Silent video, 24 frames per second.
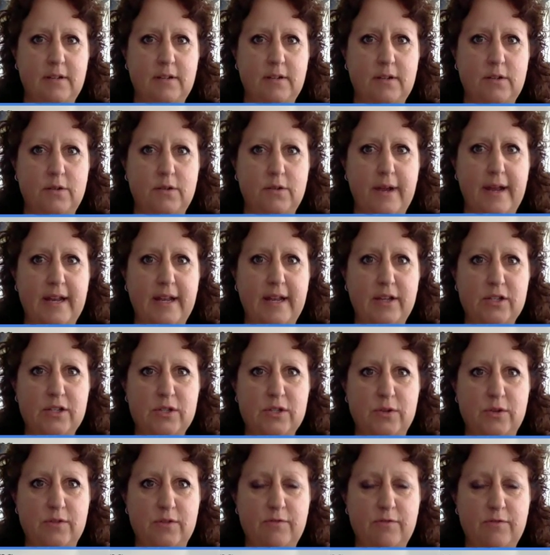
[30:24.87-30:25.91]
creating
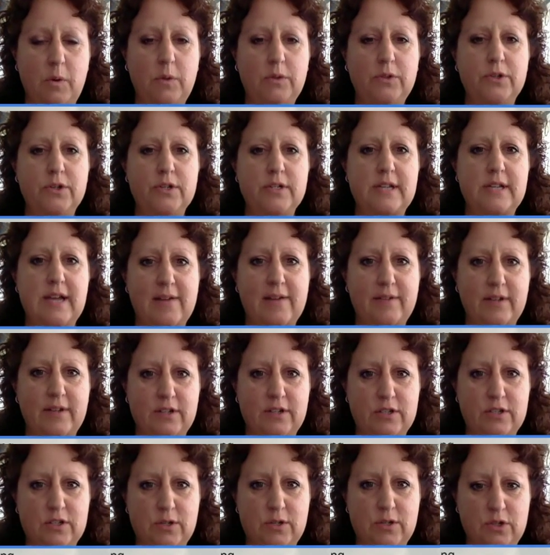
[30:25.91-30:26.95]
student folders, having
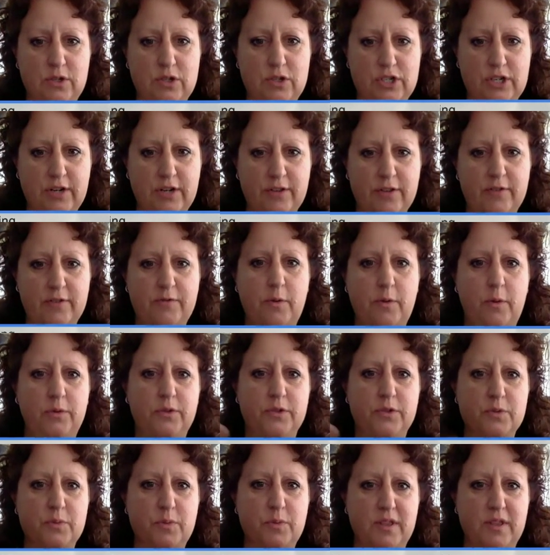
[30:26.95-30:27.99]
students share their
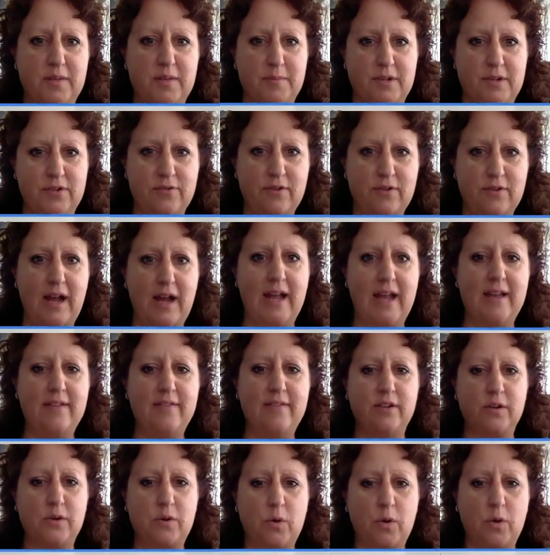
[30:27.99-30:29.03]
folders with them in Drive,
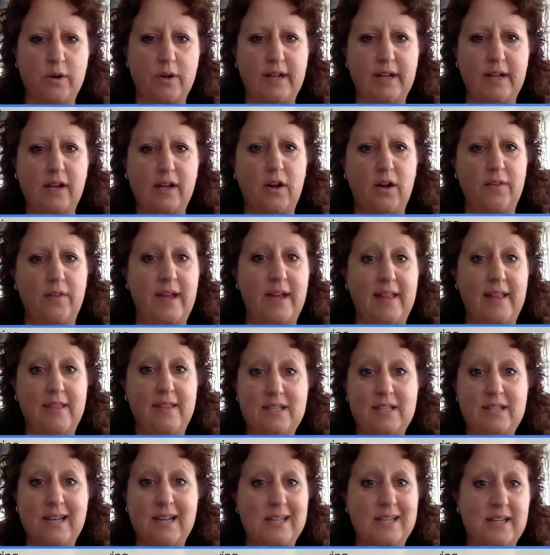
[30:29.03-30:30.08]
and coordinating all that. And
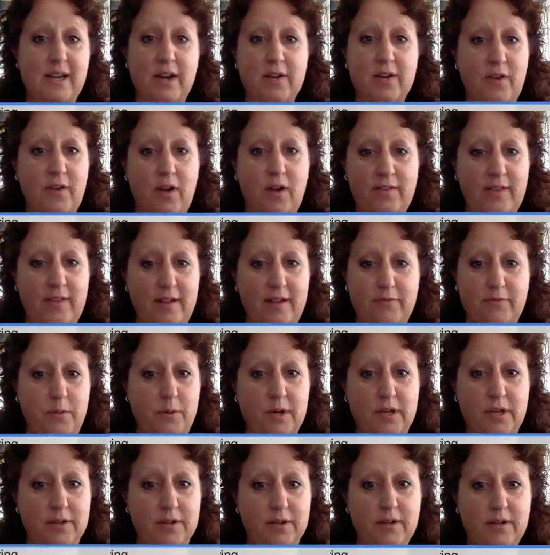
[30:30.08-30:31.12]
this takes care of all that for
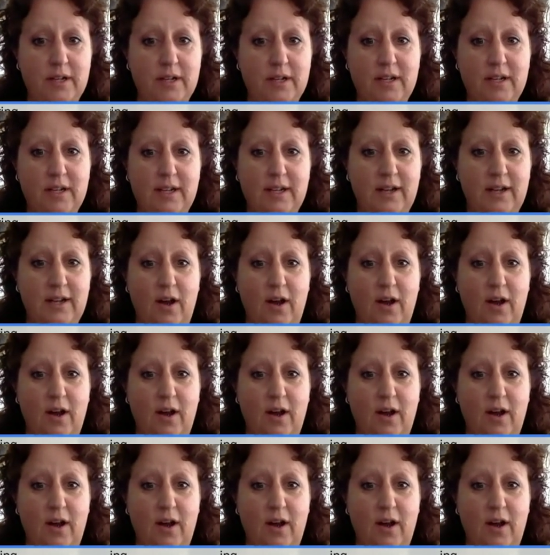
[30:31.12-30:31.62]
you. It